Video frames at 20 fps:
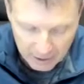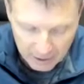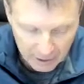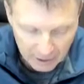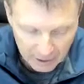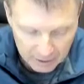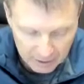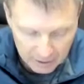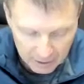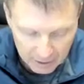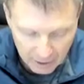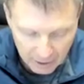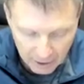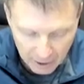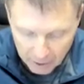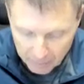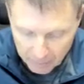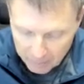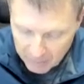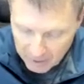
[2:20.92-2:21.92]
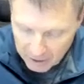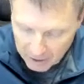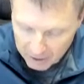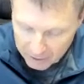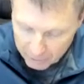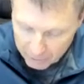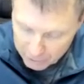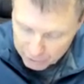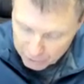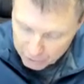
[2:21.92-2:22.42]
And
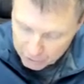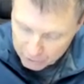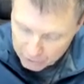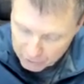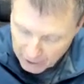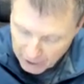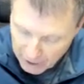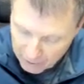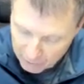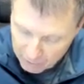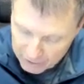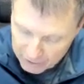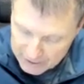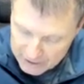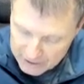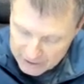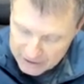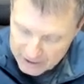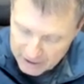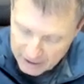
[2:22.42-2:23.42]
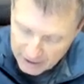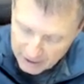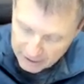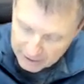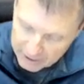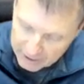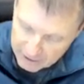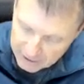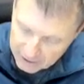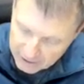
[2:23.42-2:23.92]
I know you do a lot with
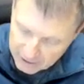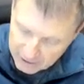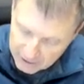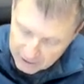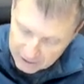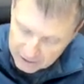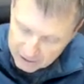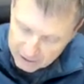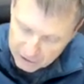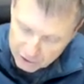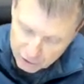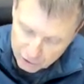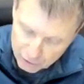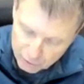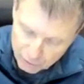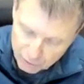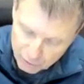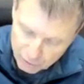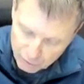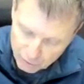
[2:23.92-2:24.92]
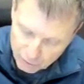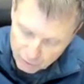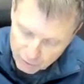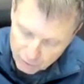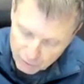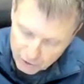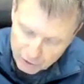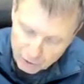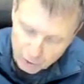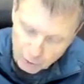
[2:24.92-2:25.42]
tech. And
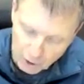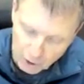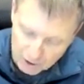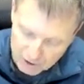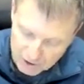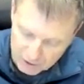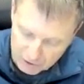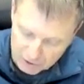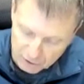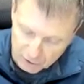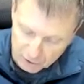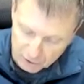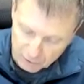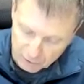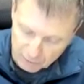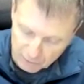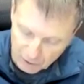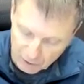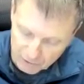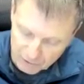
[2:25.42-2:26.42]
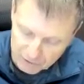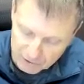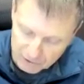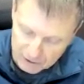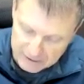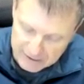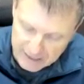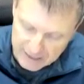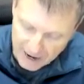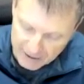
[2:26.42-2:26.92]
you also do both
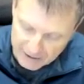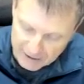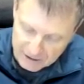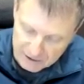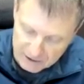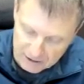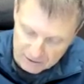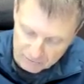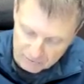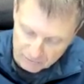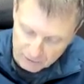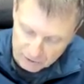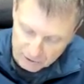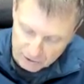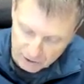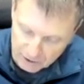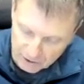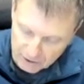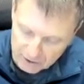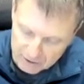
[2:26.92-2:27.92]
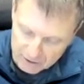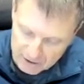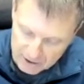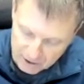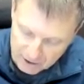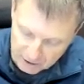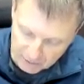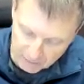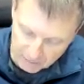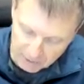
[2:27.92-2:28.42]
the tax returns,
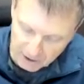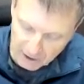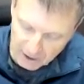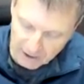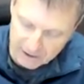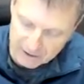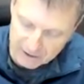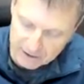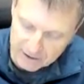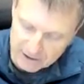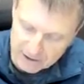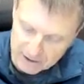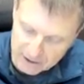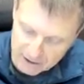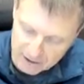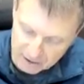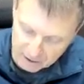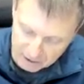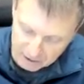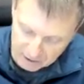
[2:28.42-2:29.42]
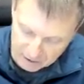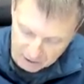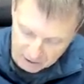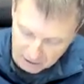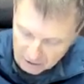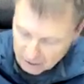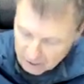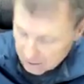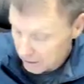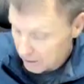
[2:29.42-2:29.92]
the compliance,
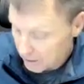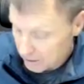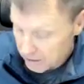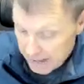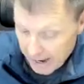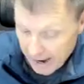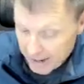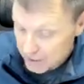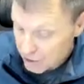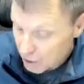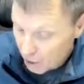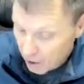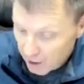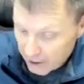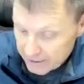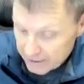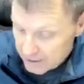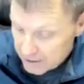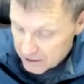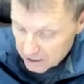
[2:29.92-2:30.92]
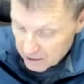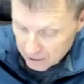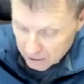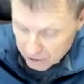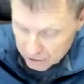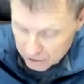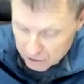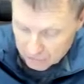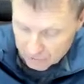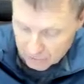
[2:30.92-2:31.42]
the tax audits and
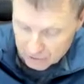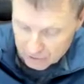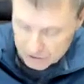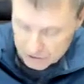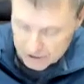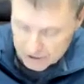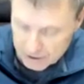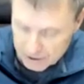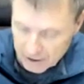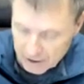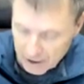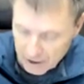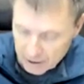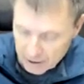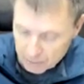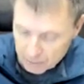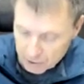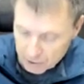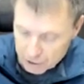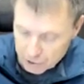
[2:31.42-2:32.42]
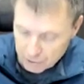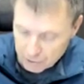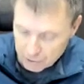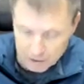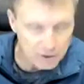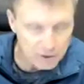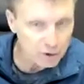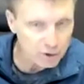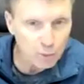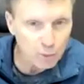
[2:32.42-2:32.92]
controversy, but you
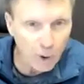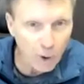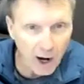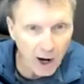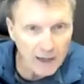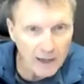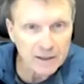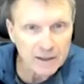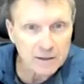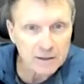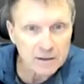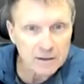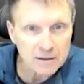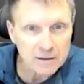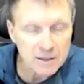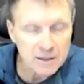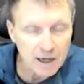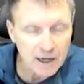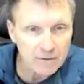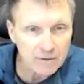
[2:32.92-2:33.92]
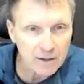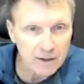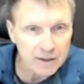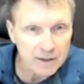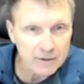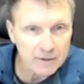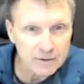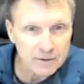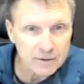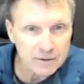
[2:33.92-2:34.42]
also do audit. Is that
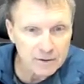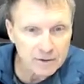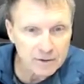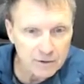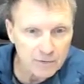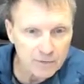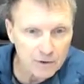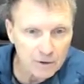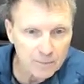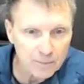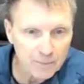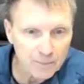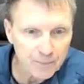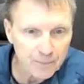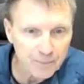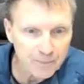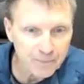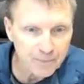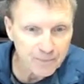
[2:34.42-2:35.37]
right? Your firm?